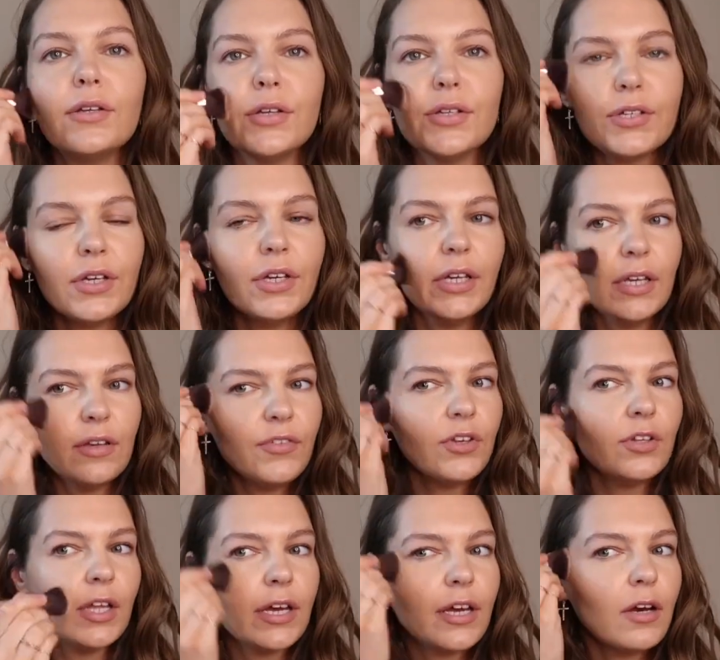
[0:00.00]
It's going to give
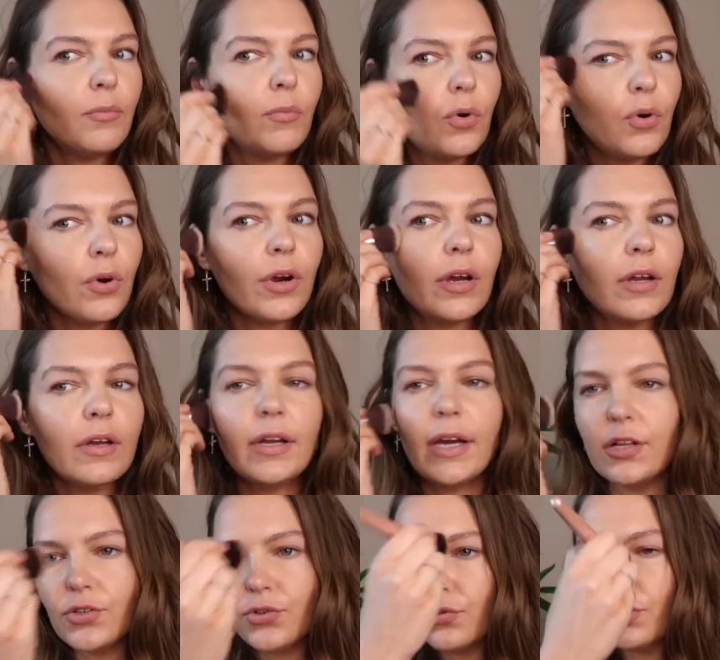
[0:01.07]
you like a more
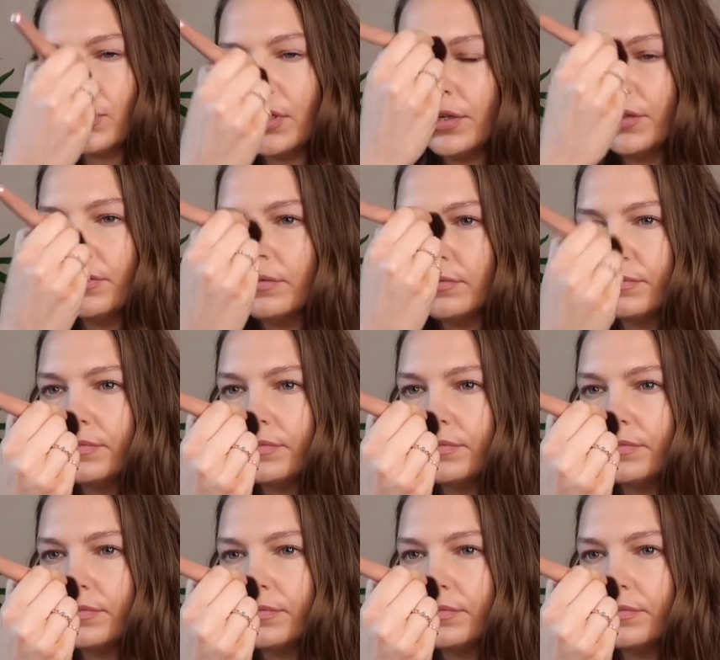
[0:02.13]
natural glow.